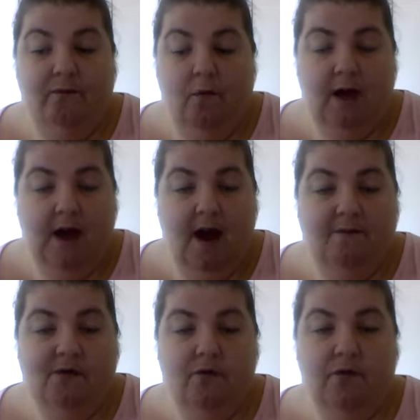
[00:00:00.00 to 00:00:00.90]
the
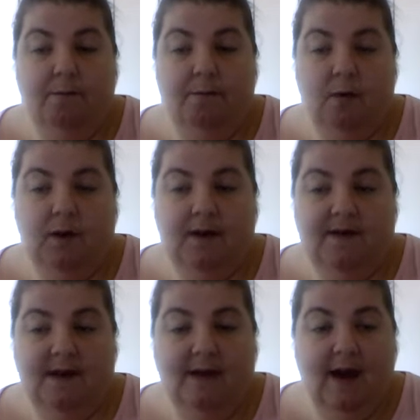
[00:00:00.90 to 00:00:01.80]
photographs so that Mel can
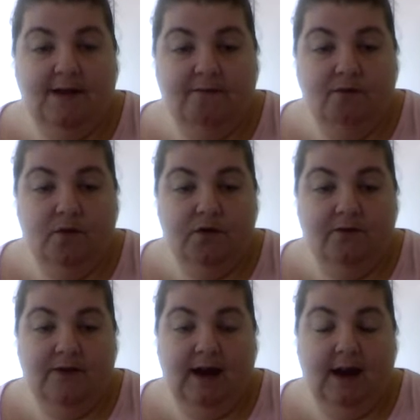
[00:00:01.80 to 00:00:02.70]
still add a photo
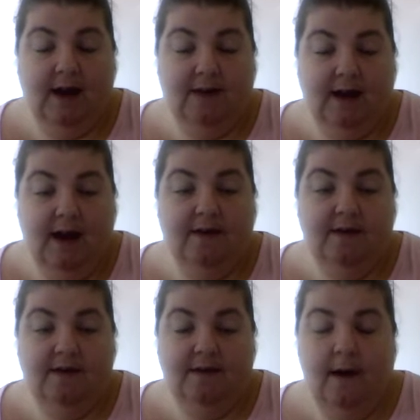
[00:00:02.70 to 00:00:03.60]
of the kids,
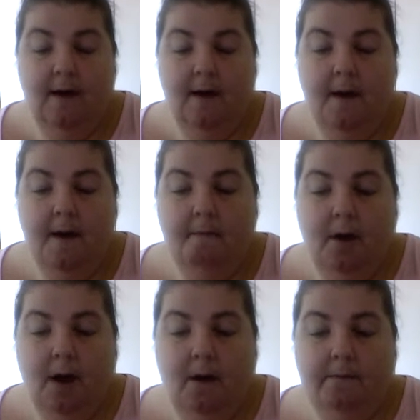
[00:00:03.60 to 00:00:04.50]

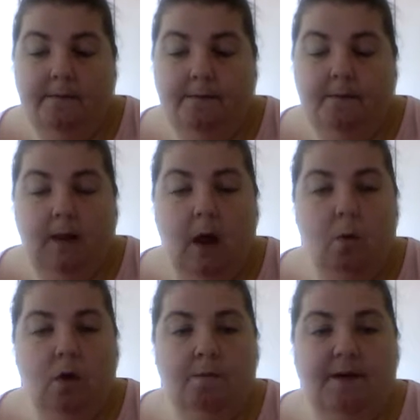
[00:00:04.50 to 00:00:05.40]
but
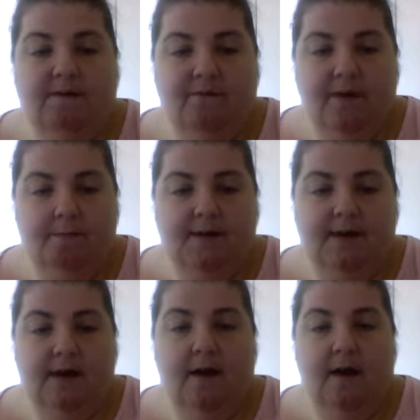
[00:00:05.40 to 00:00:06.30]
it won't be as
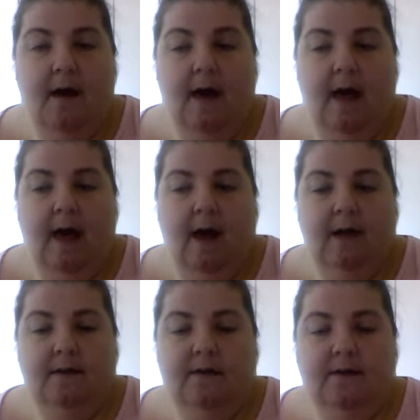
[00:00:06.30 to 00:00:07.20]
flimsy,
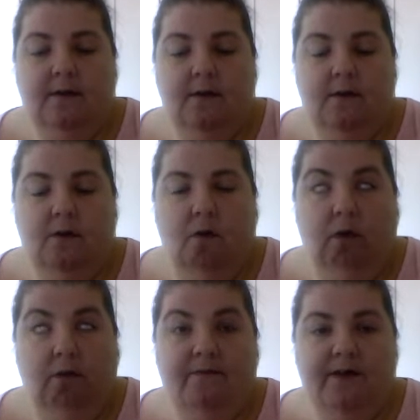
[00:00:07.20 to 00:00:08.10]
and
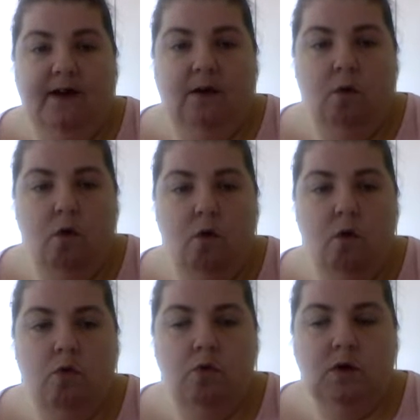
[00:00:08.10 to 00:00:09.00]
hopefully it will
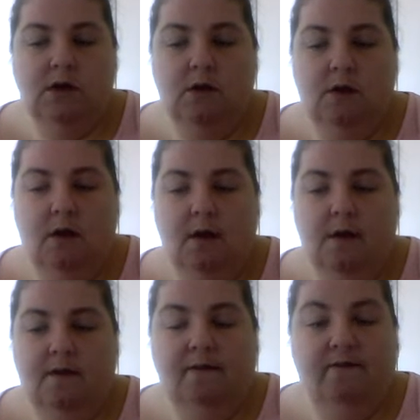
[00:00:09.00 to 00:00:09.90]
hold
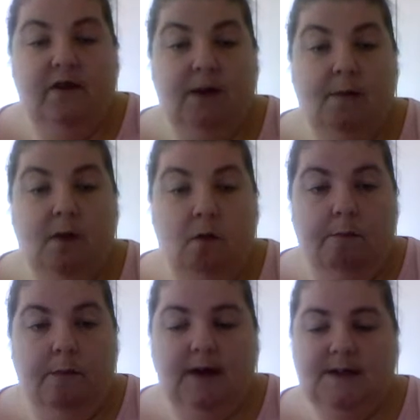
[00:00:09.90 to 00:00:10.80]
the frame a lot
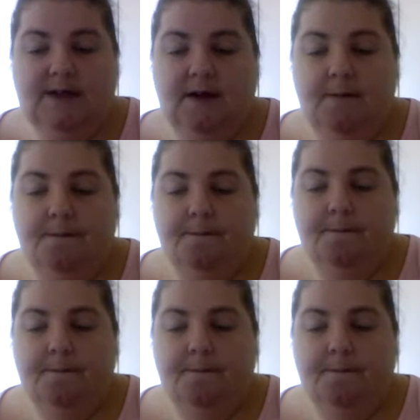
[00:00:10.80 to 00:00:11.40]
better,